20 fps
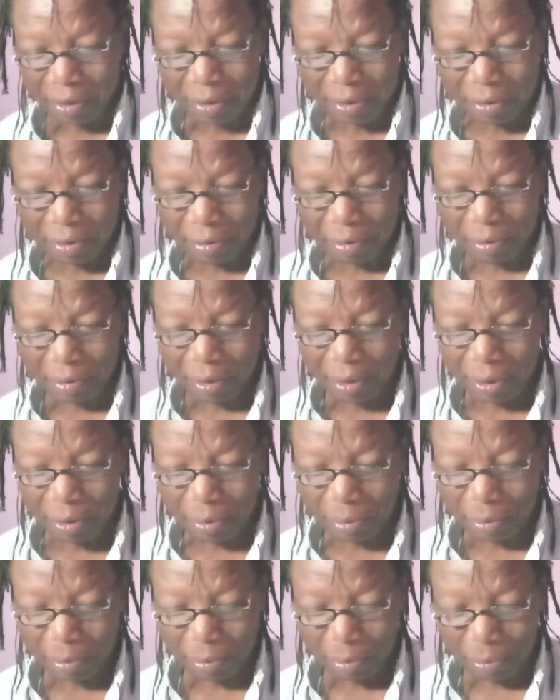so that
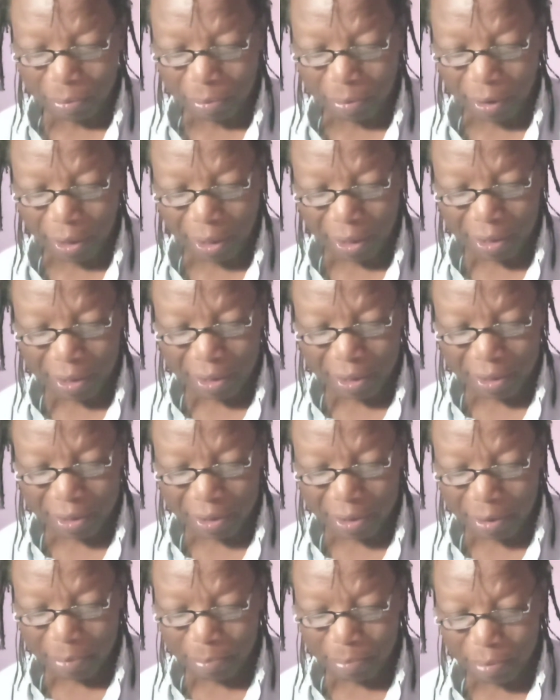we are in the
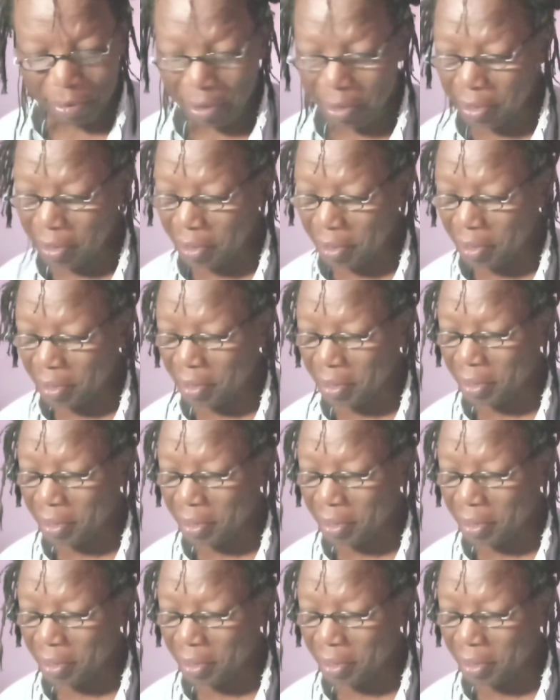same page.